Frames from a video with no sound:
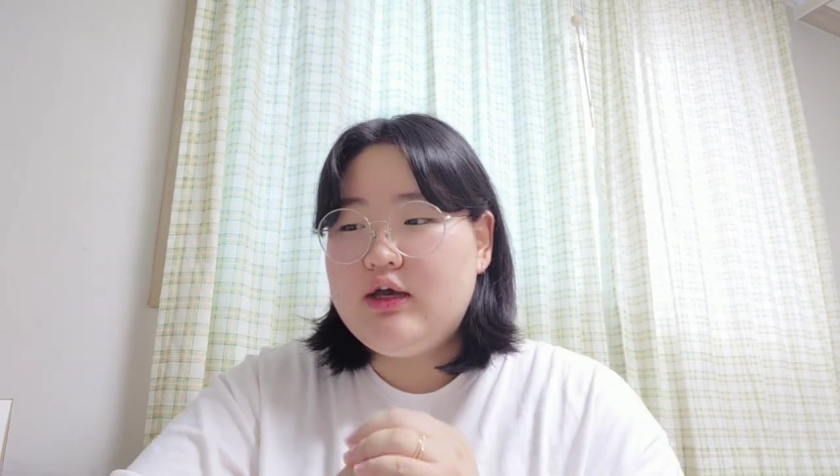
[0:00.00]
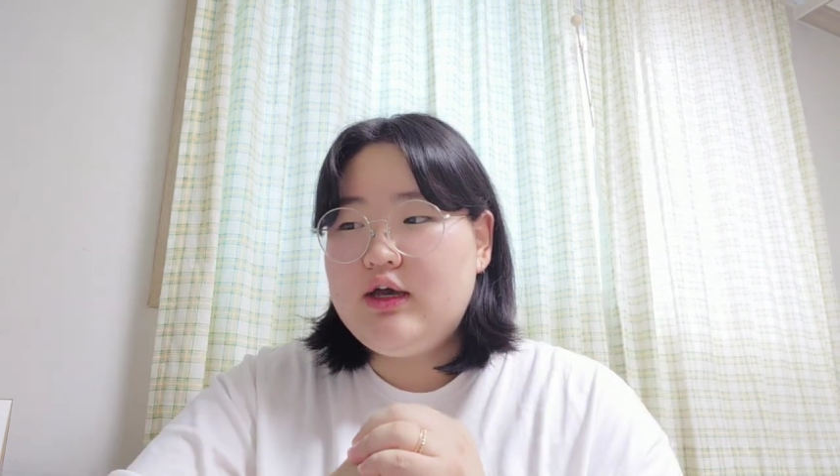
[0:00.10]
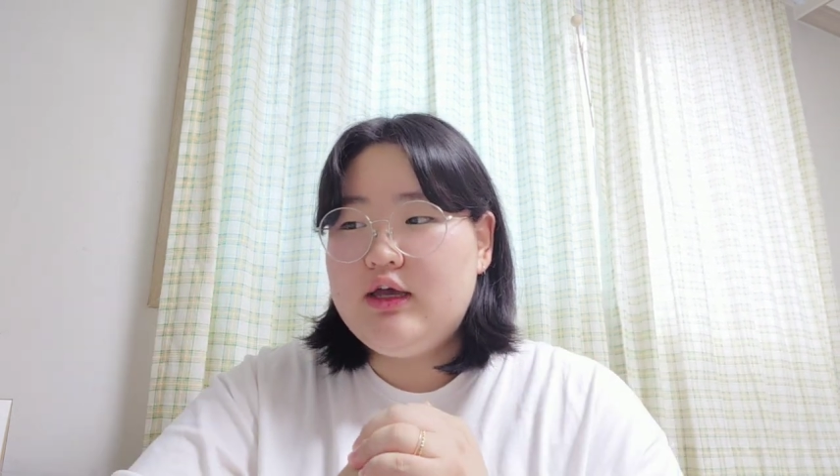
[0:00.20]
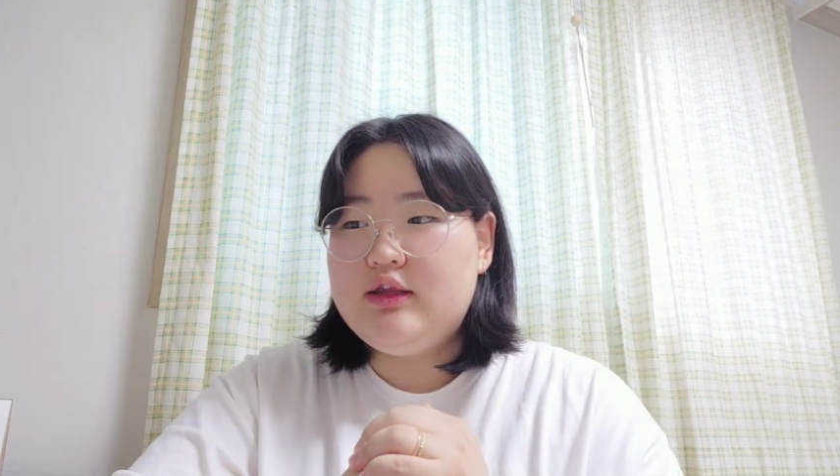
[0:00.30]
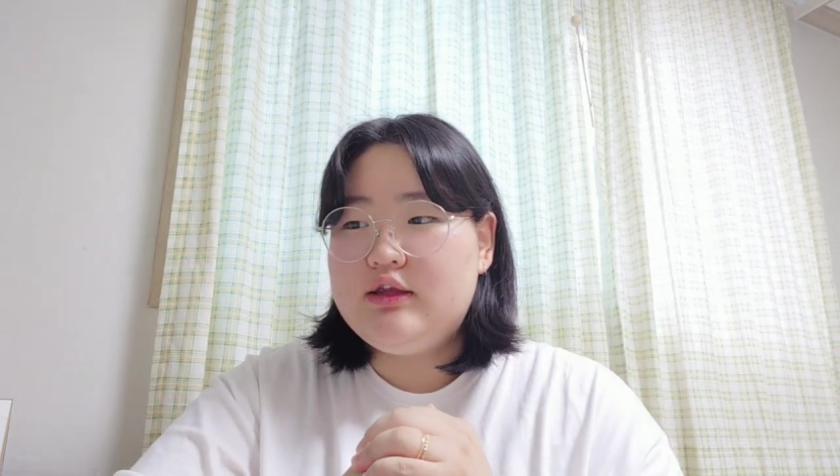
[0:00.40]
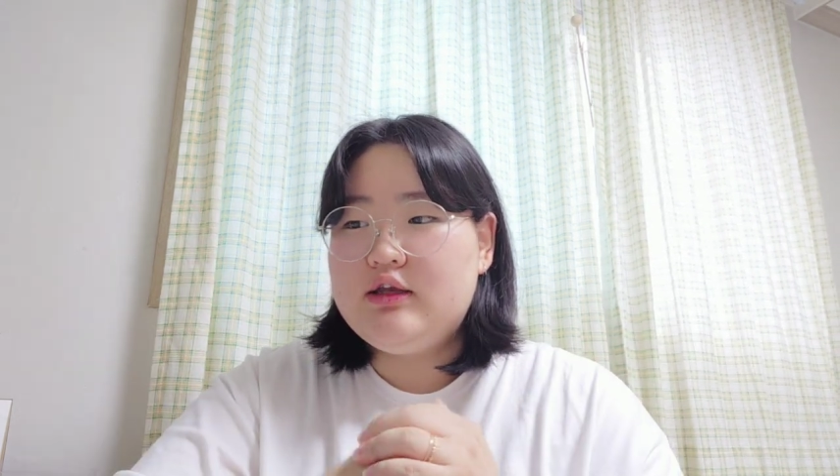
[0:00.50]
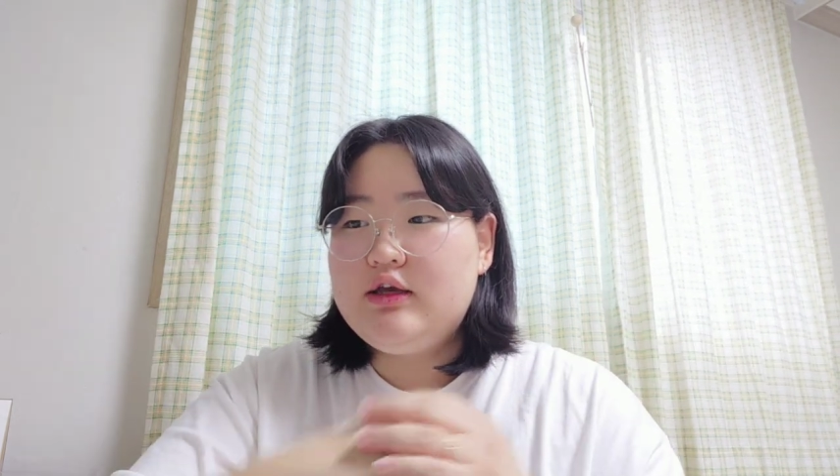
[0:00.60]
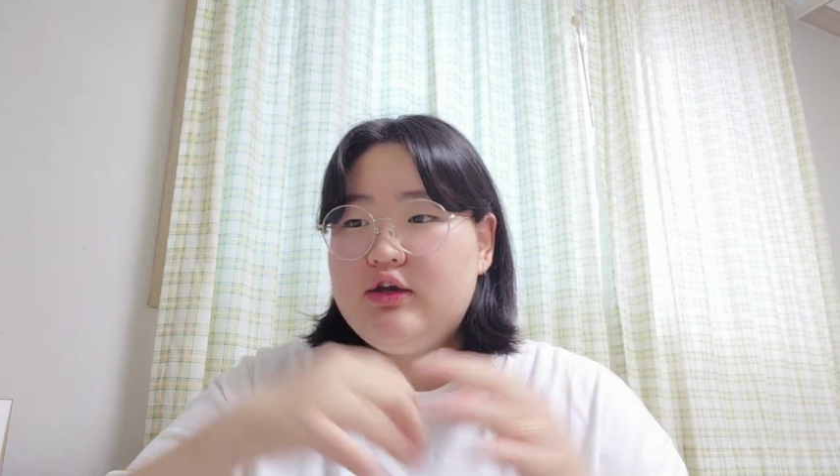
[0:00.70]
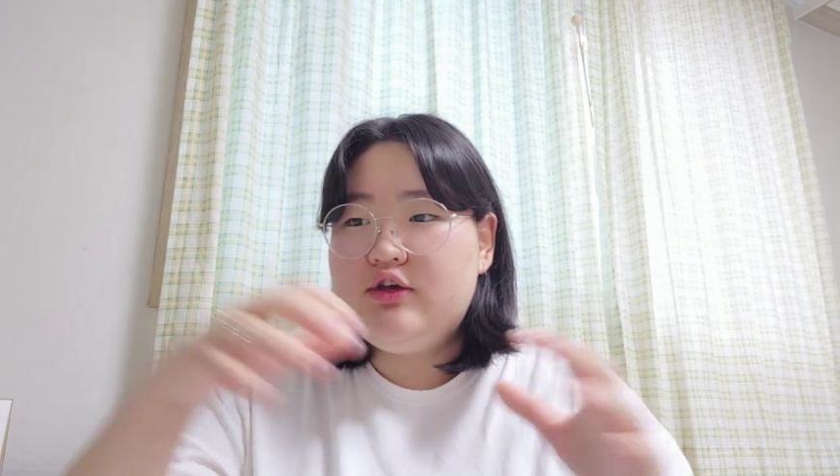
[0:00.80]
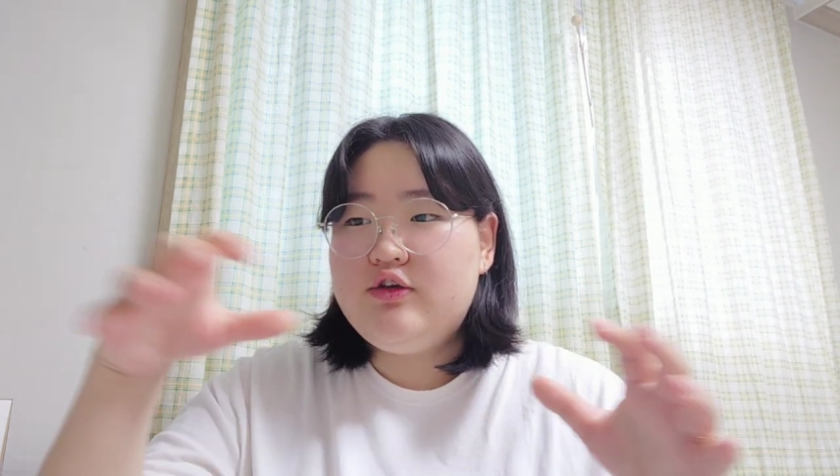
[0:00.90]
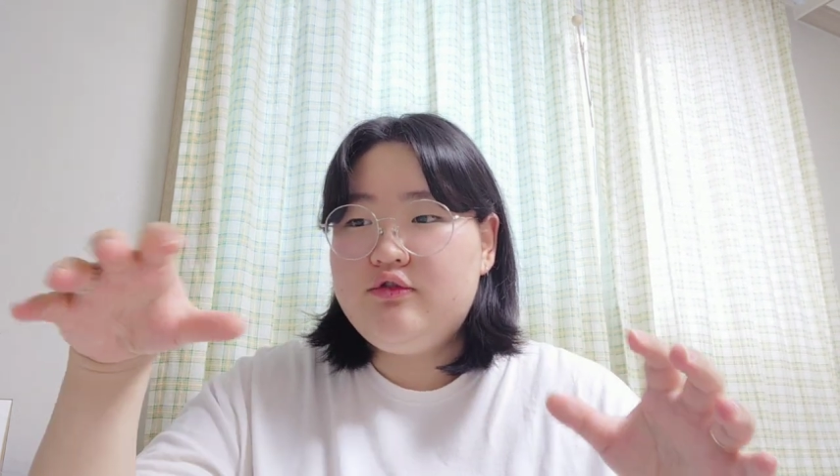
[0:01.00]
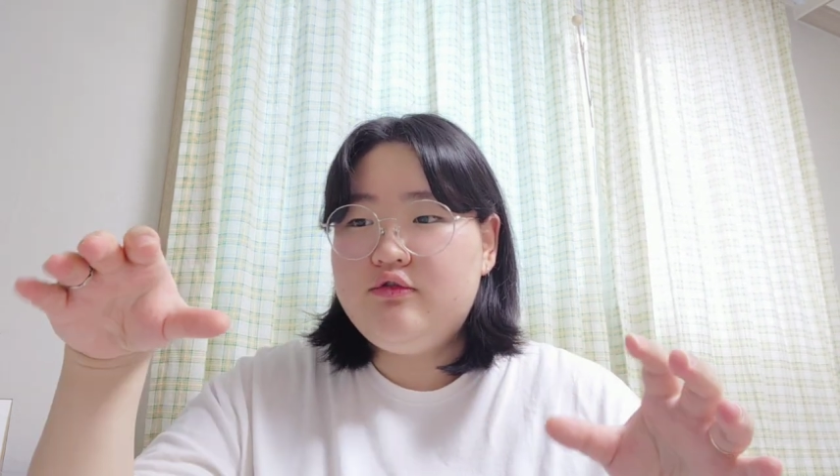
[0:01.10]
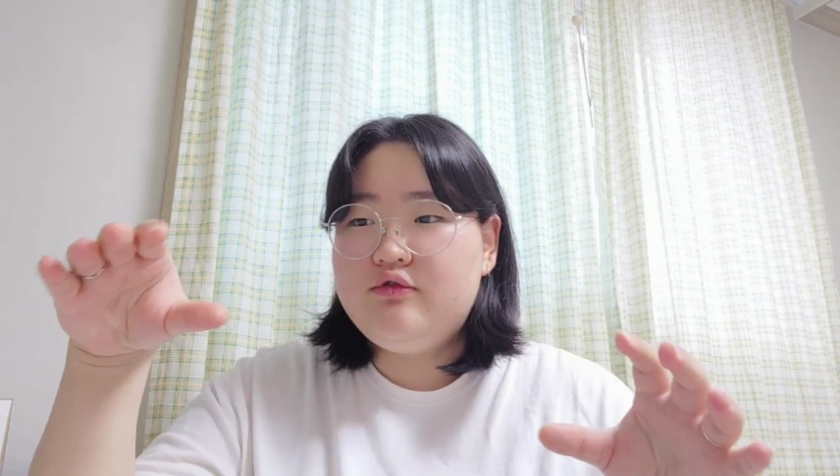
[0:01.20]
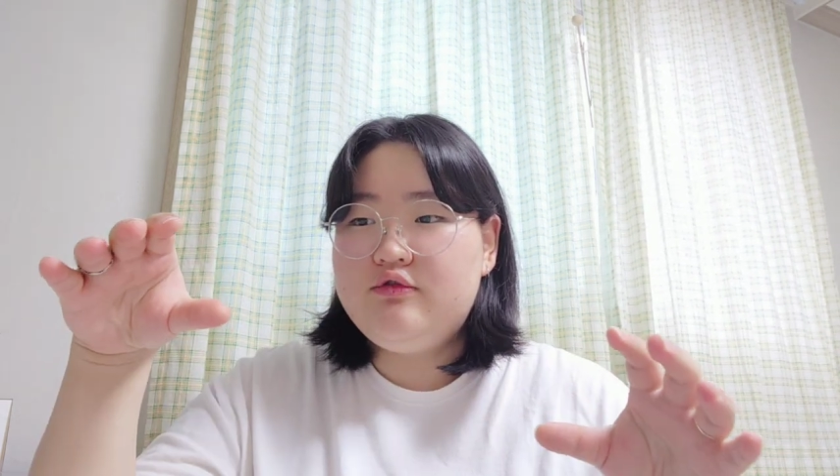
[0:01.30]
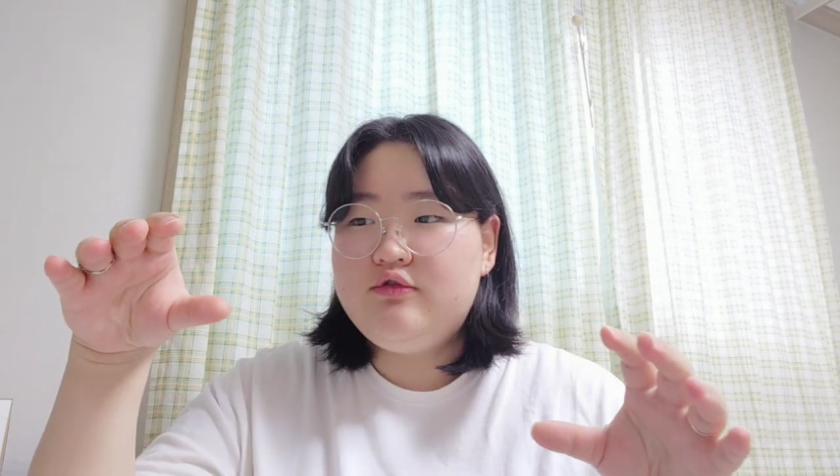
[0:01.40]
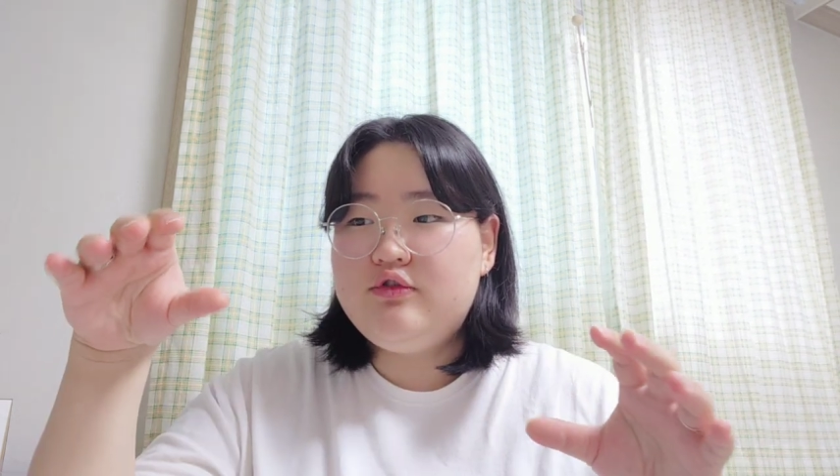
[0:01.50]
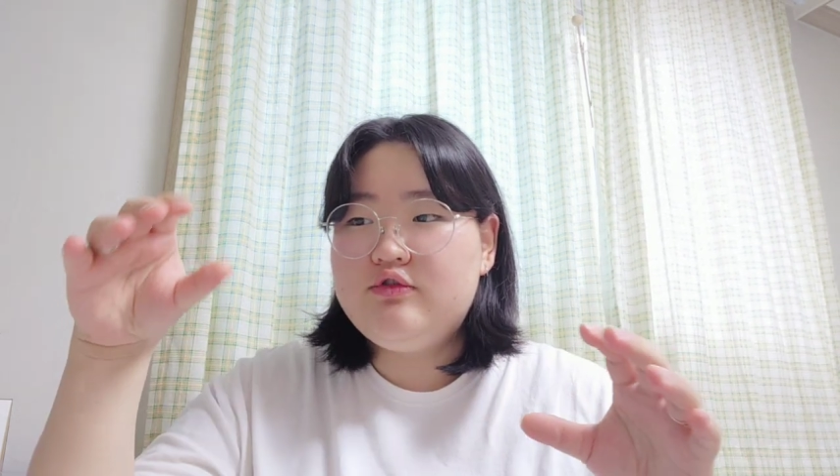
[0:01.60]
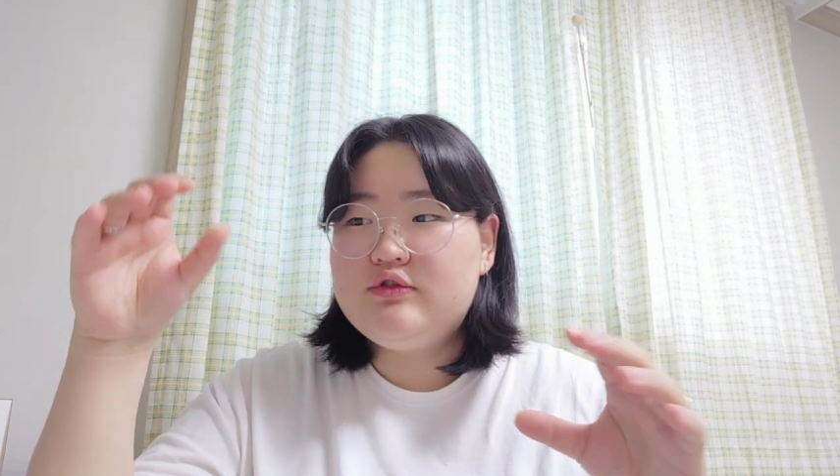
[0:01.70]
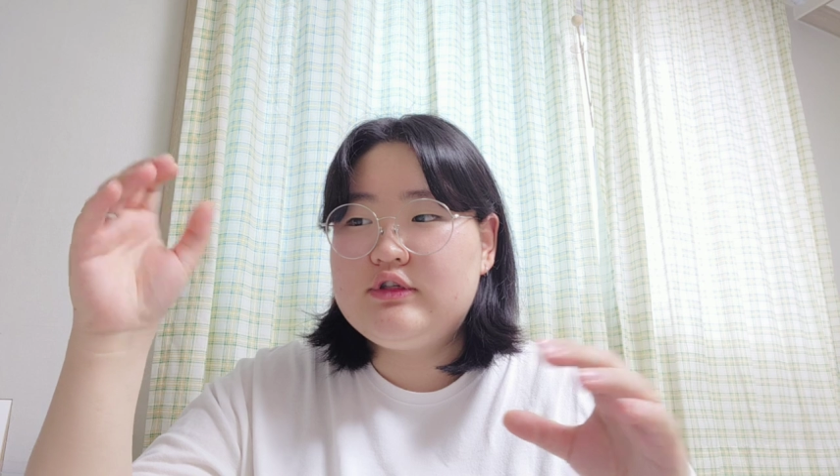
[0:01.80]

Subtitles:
and you use